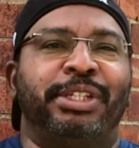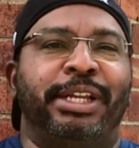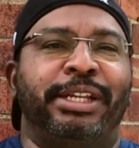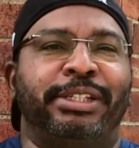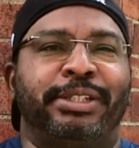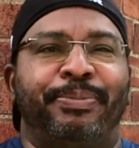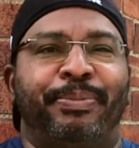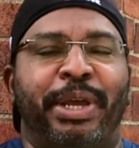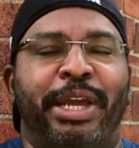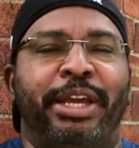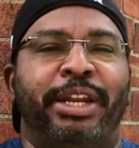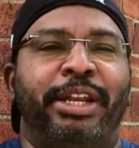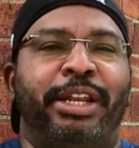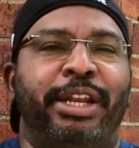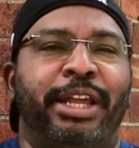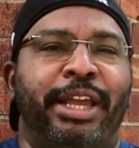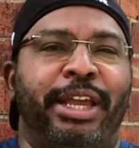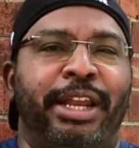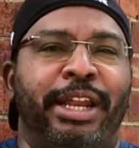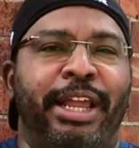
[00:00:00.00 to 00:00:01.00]
intubated
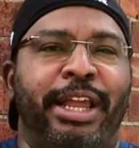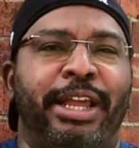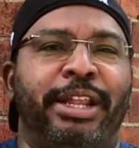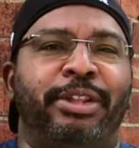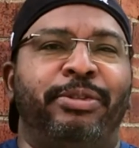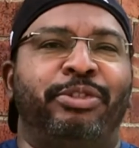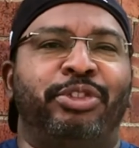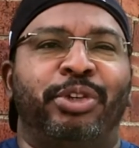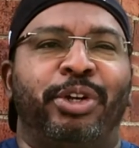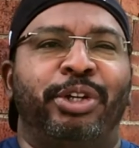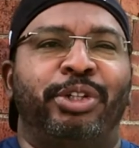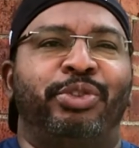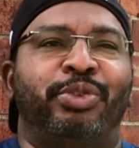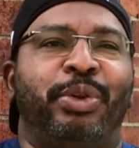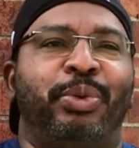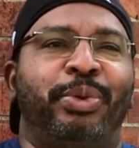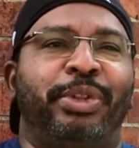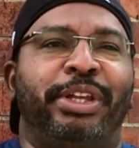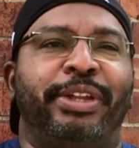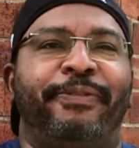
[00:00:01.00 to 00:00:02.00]
and in surgery
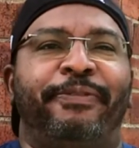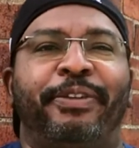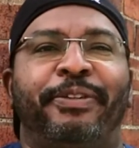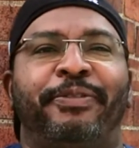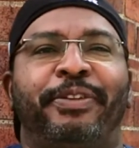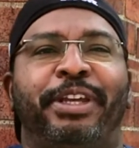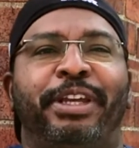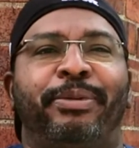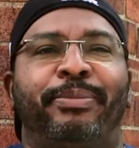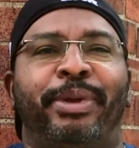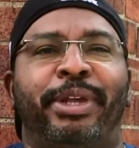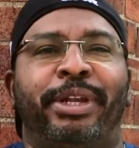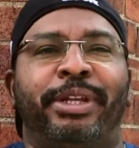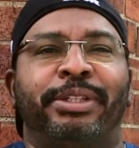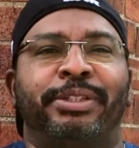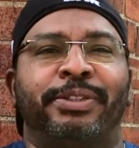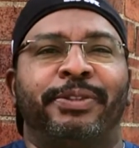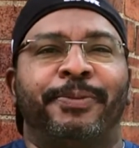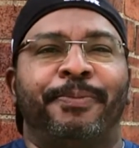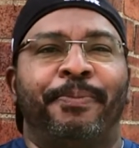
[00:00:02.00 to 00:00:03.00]
within 15
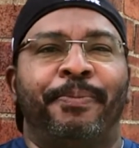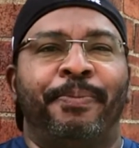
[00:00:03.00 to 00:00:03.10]
minutes.